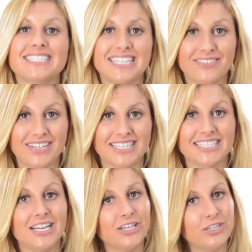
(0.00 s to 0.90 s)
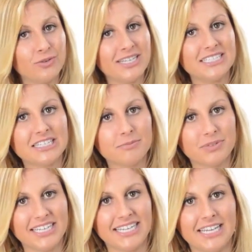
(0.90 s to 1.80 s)
activities you need to
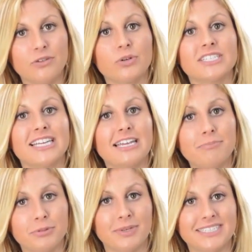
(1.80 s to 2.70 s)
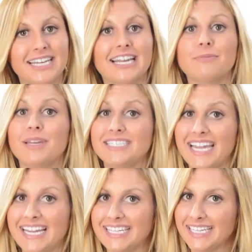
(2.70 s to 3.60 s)
complete in order to implement and
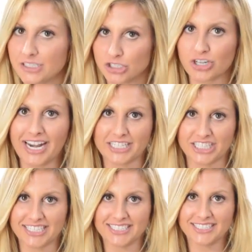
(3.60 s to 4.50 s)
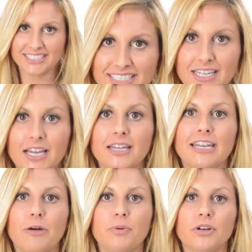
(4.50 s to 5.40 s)
maintain each strategy?
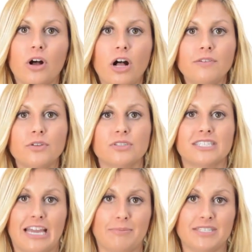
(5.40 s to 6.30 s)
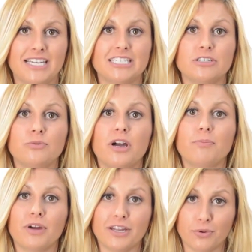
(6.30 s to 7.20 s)
Now put all of those steps into a
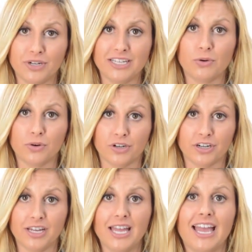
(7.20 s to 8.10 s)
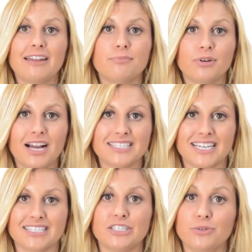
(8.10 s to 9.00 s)
priority order and
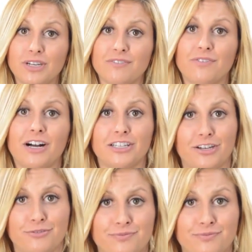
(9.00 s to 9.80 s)
process you can follow.